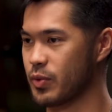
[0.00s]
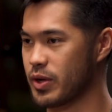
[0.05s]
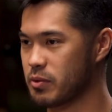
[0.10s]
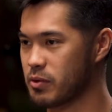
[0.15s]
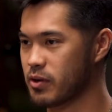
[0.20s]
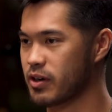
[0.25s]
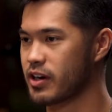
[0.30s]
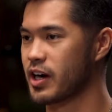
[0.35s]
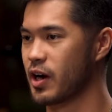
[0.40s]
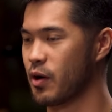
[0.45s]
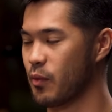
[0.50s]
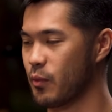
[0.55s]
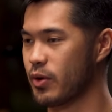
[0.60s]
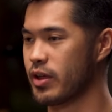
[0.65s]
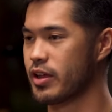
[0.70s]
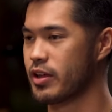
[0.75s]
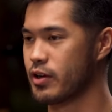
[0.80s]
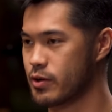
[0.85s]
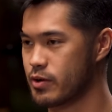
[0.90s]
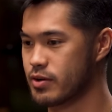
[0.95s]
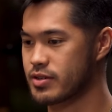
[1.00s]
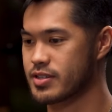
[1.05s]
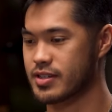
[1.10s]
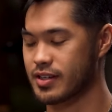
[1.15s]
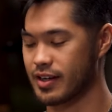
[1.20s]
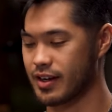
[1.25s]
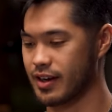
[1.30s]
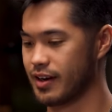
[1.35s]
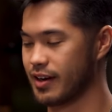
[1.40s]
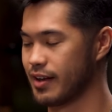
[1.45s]
It was, we were a, sorry, we, not a
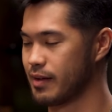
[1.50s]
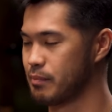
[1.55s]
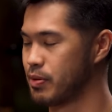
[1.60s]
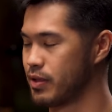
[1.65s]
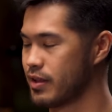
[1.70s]
crush. Yeah.